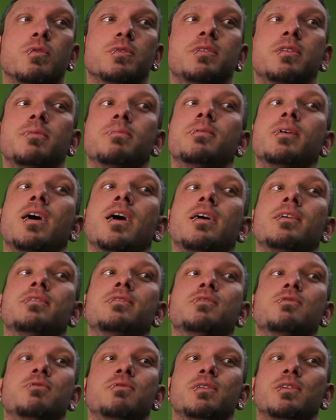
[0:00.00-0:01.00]
What's up guys,
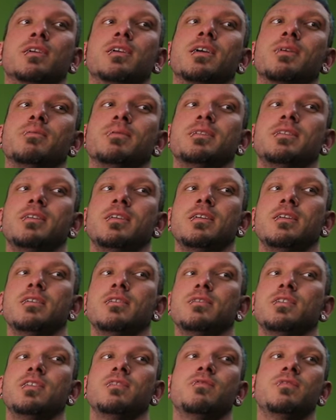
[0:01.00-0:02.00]
it's Guerrilla Chemist
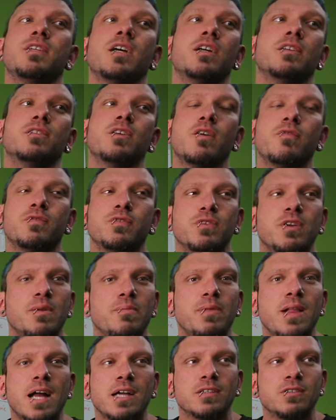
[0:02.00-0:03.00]
here, Chief Science Officer
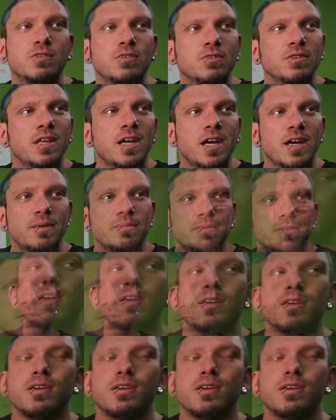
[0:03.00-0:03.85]
at Blackstone Labs.